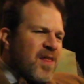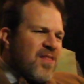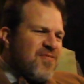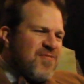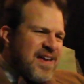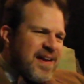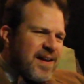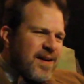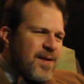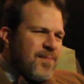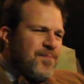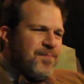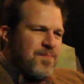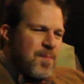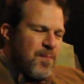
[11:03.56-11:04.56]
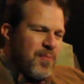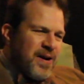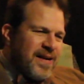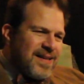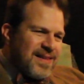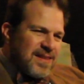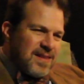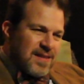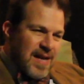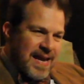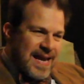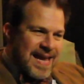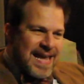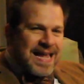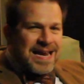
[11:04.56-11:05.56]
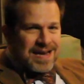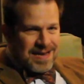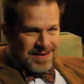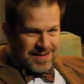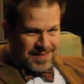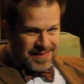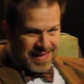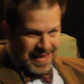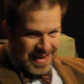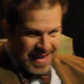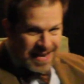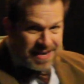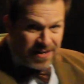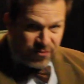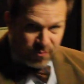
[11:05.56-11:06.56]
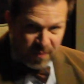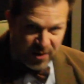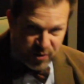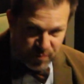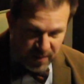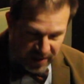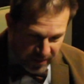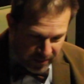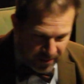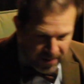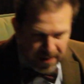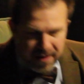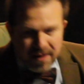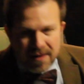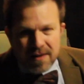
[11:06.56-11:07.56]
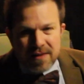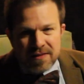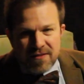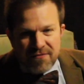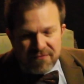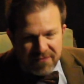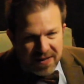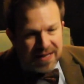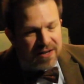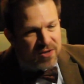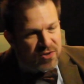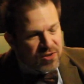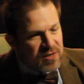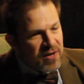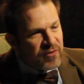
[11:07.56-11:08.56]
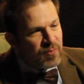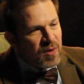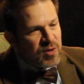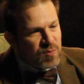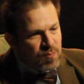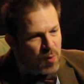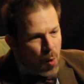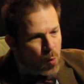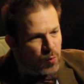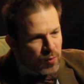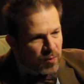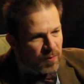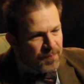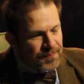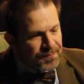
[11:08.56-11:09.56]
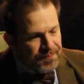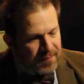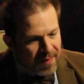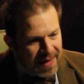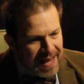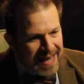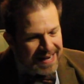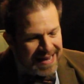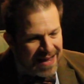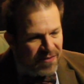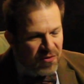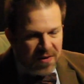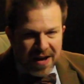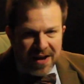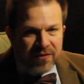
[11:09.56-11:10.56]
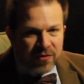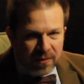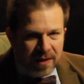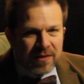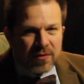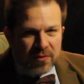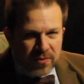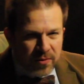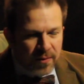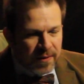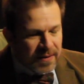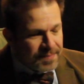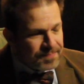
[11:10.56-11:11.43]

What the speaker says: thing, but the end is much bigger. The finish is much bolder and has a nice linger to it.